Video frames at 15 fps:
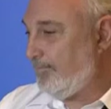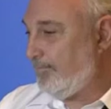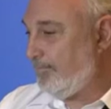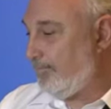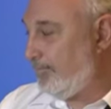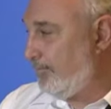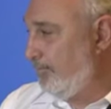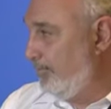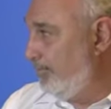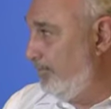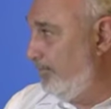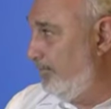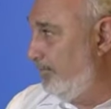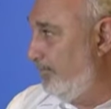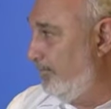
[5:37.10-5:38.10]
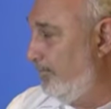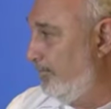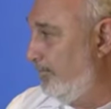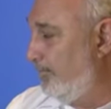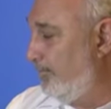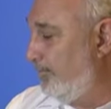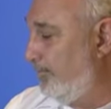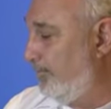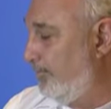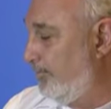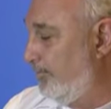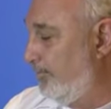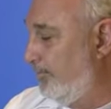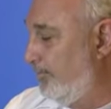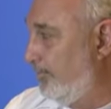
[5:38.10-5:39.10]

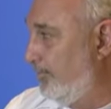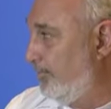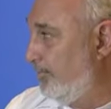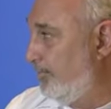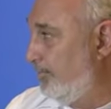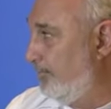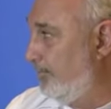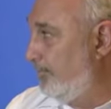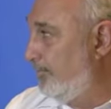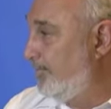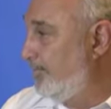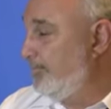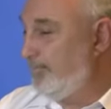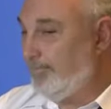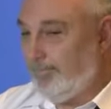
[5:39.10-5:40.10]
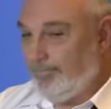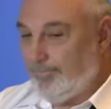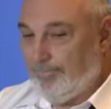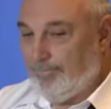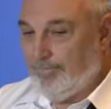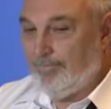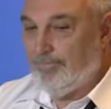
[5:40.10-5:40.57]
(not speaking)